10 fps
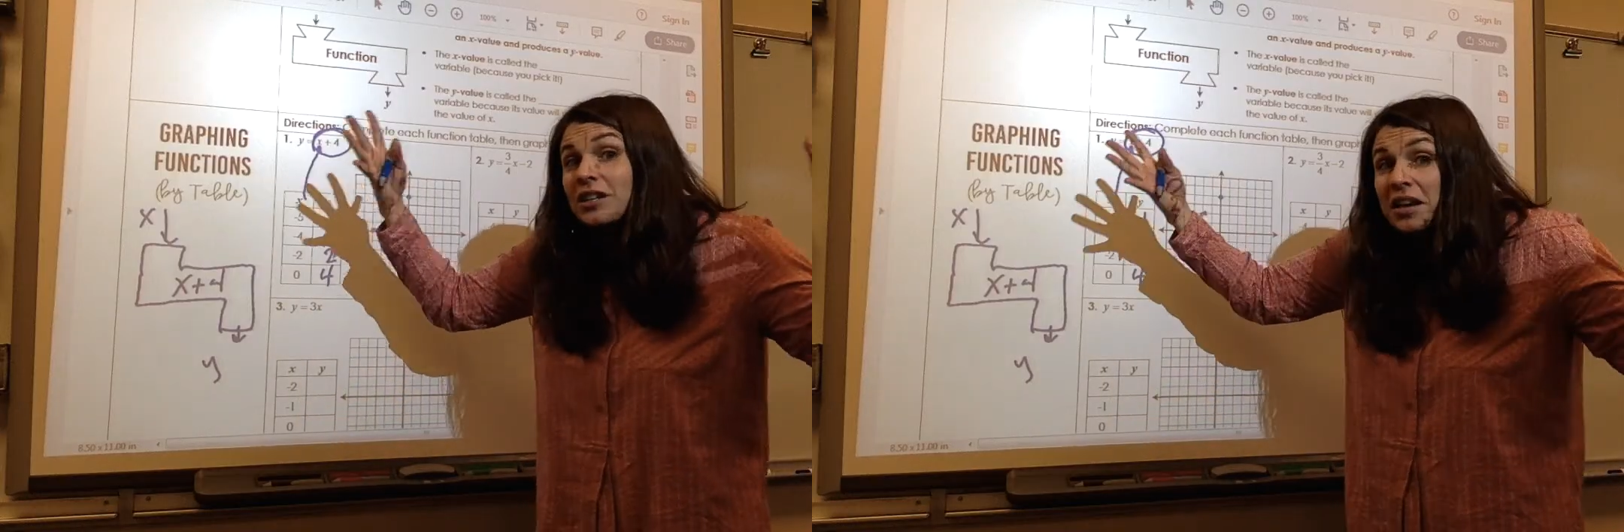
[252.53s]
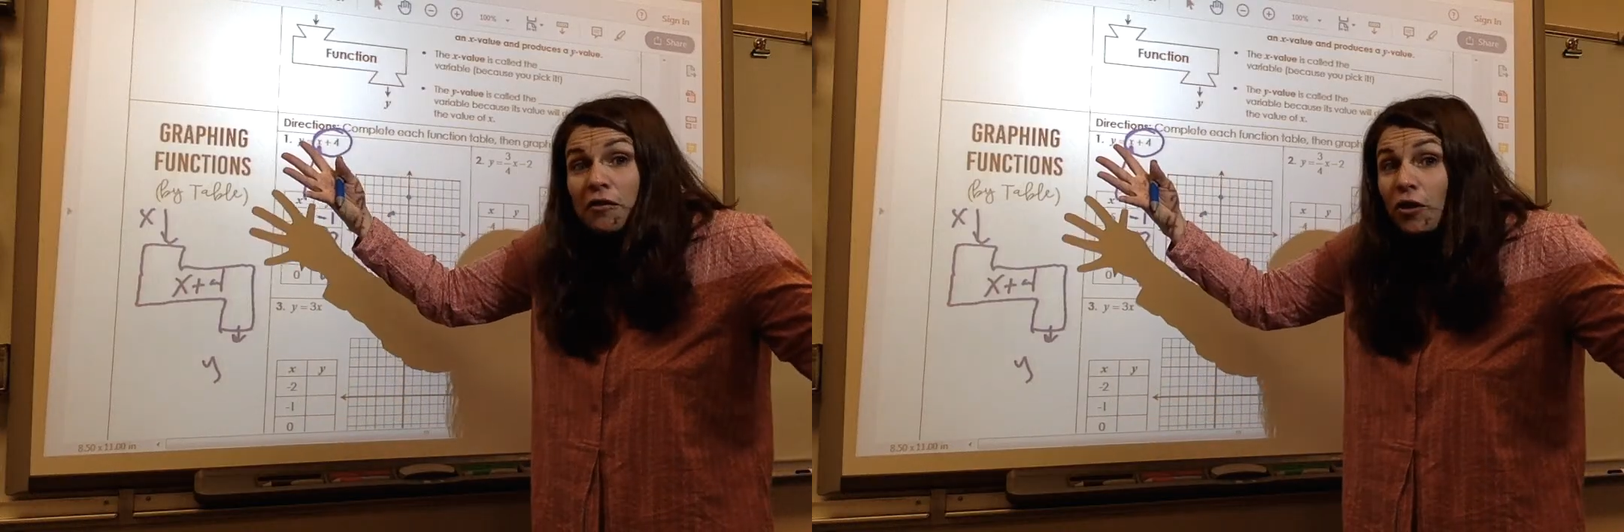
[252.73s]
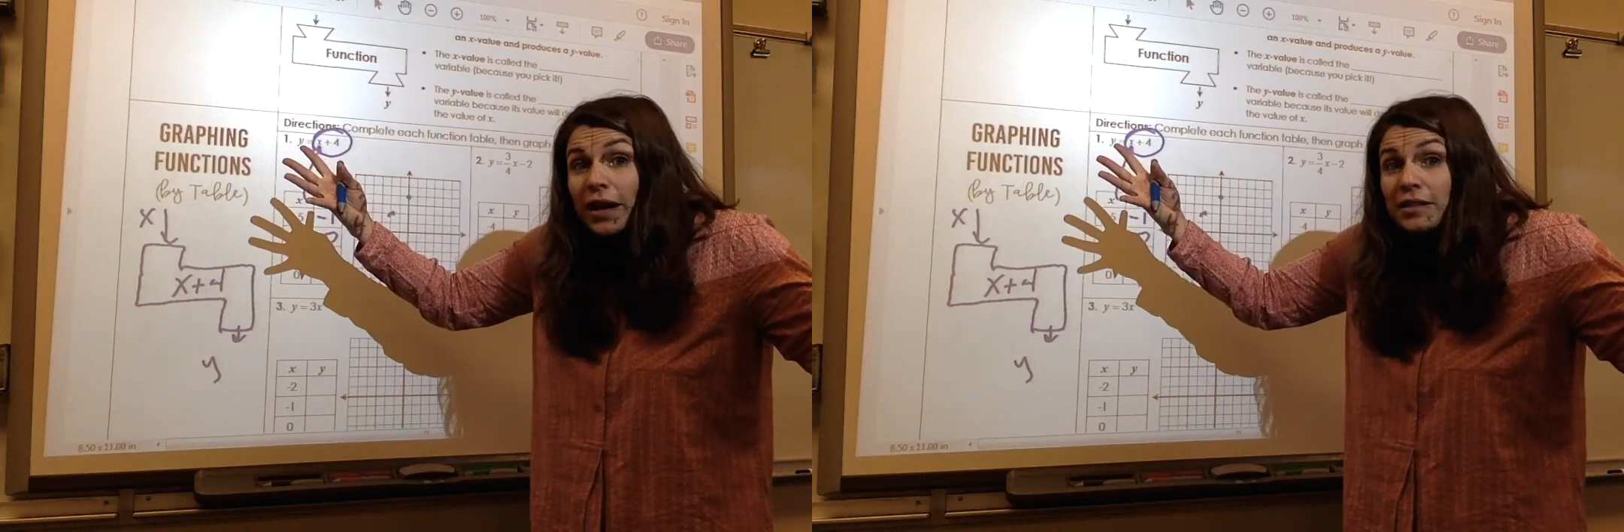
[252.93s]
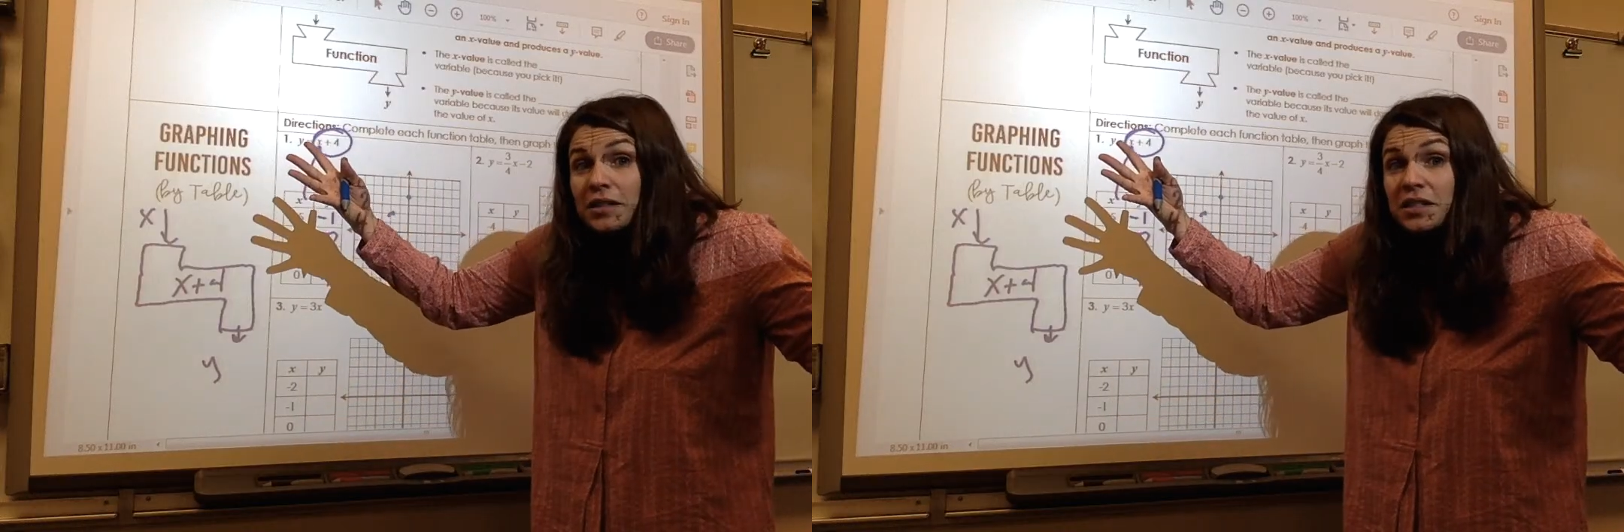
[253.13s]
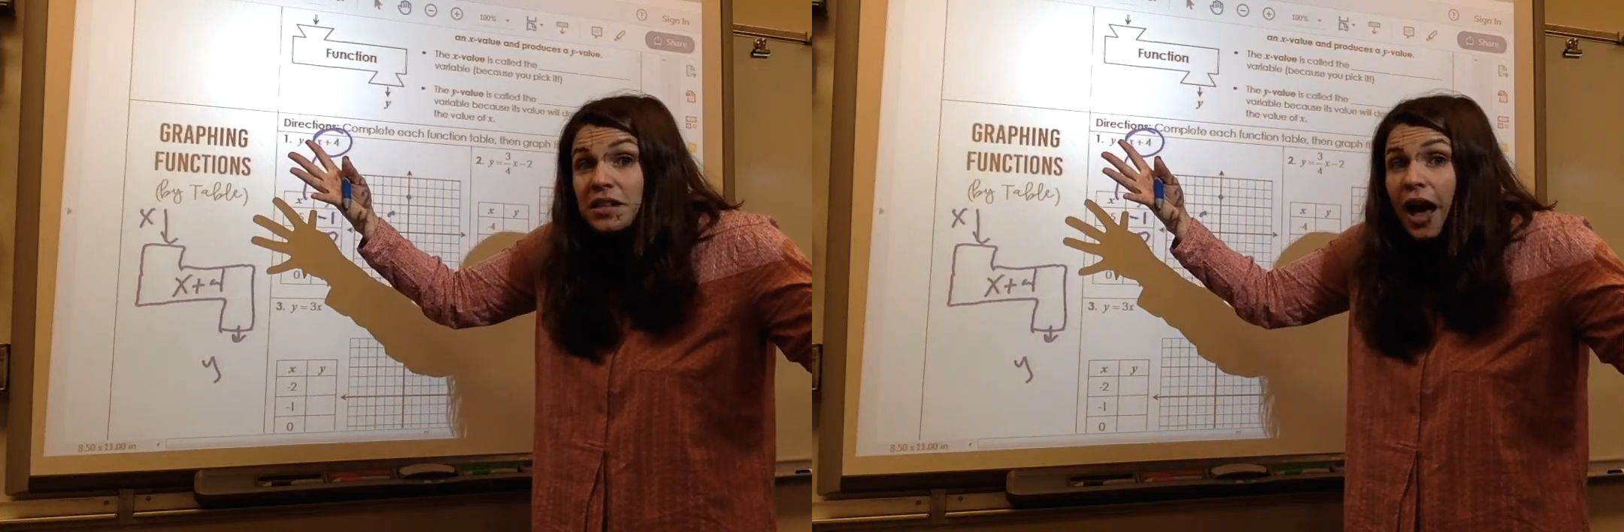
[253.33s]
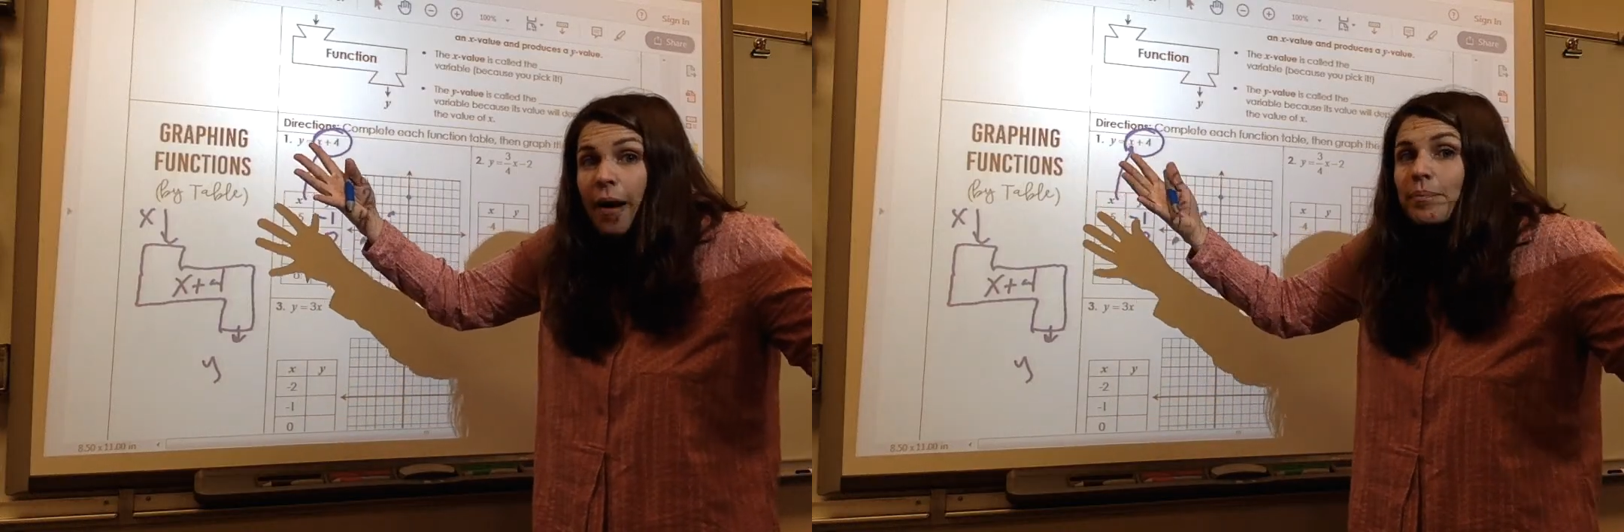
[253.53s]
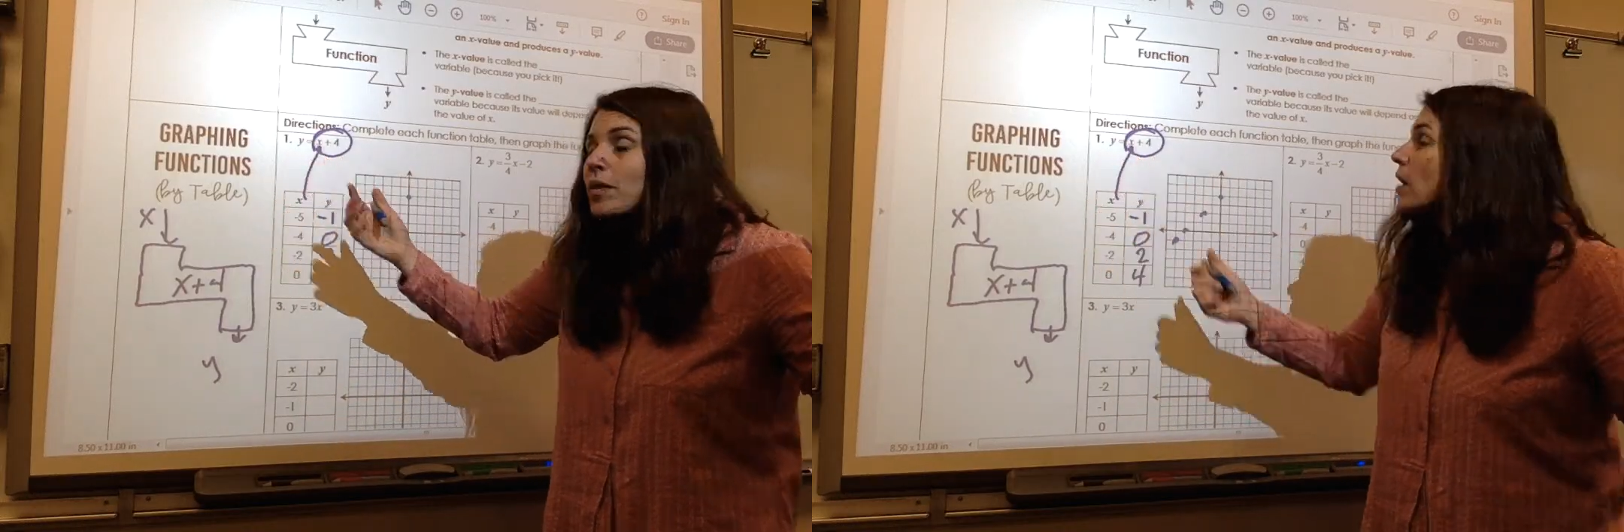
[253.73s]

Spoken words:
never has to stop.